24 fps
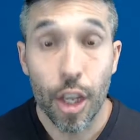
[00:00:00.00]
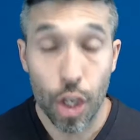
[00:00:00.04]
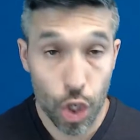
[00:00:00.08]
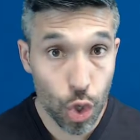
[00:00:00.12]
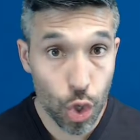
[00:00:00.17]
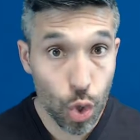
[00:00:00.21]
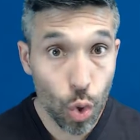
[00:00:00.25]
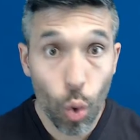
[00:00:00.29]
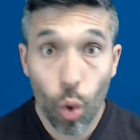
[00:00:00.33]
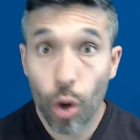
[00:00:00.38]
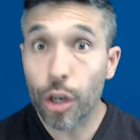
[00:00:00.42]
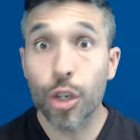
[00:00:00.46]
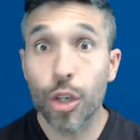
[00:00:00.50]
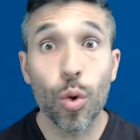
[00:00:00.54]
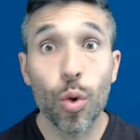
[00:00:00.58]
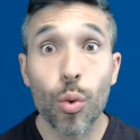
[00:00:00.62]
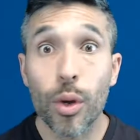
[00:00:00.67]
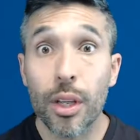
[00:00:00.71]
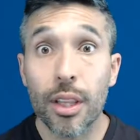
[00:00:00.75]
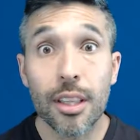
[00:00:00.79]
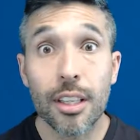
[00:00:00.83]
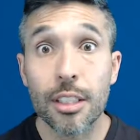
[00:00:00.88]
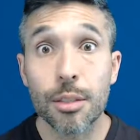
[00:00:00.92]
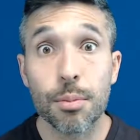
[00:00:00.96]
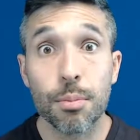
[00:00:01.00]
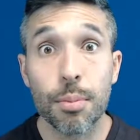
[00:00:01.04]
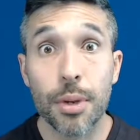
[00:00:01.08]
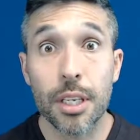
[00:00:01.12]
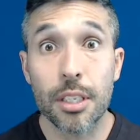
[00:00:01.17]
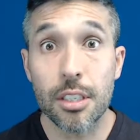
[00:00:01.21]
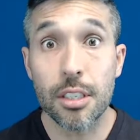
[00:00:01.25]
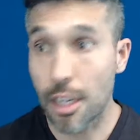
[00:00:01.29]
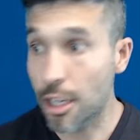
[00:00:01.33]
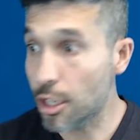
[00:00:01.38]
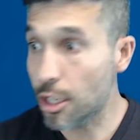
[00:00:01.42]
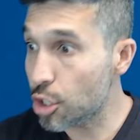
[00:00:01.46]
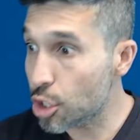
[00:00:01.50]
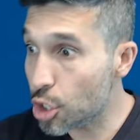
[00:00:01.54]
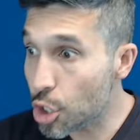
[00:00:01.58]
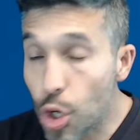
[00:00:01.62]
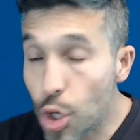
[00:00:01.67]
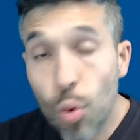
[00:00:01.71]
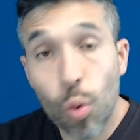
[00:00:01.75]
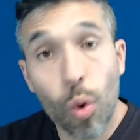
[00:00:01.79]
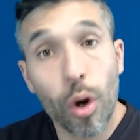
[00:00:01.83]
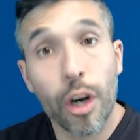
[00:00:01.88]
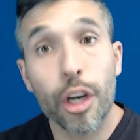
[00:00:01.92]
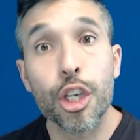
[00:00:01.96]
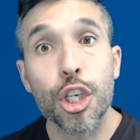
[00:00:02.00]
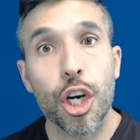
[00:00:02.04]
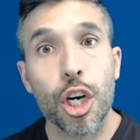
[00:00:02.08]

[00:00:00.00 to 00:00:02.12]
you're doing this business, you want to